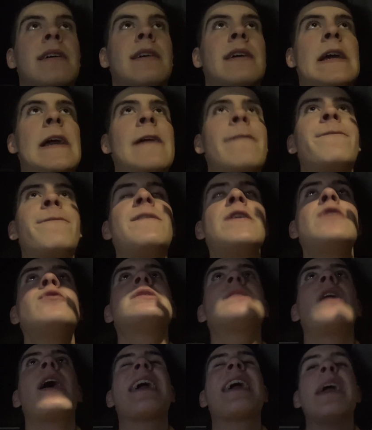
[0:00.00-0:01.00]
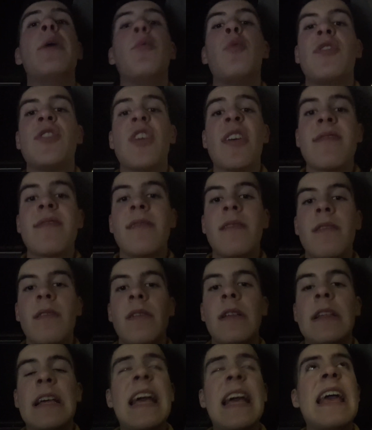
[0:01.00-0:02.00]
it feels like it was just
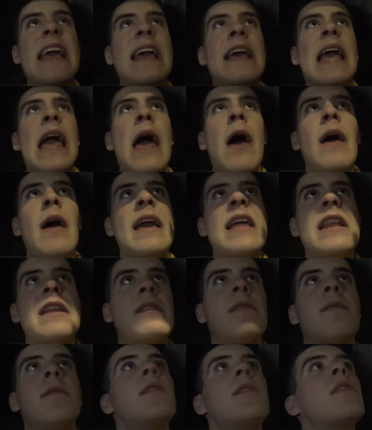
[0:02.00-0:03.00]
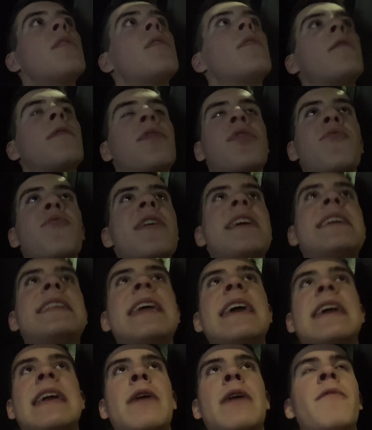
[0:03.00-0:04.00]
in
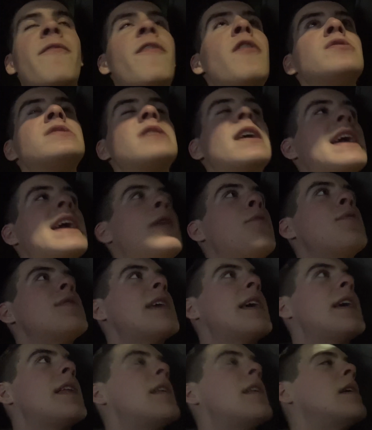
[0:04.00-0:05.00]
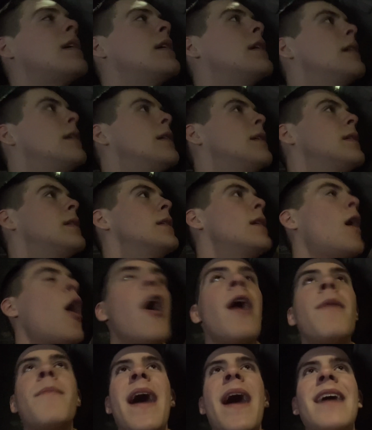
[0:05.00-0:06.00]
3D. It feels like it was in
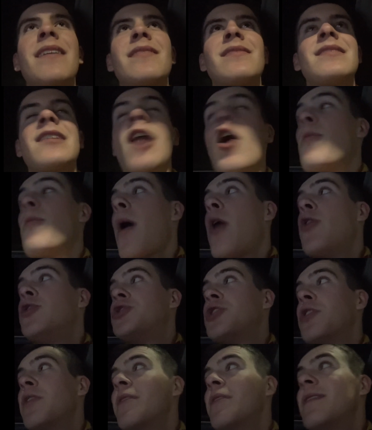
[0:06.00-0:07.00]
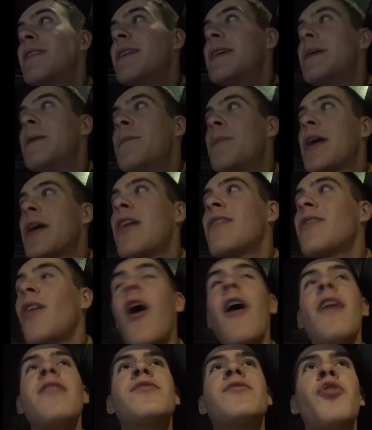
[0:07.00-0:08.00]
IMAX slow motion, because
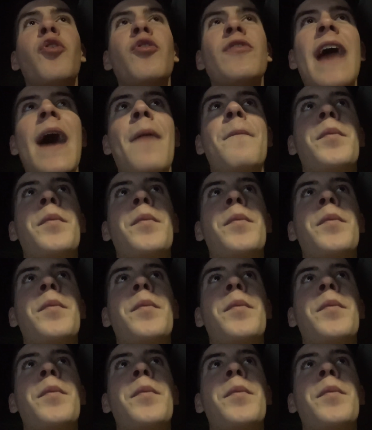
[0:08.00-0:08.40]
I saw that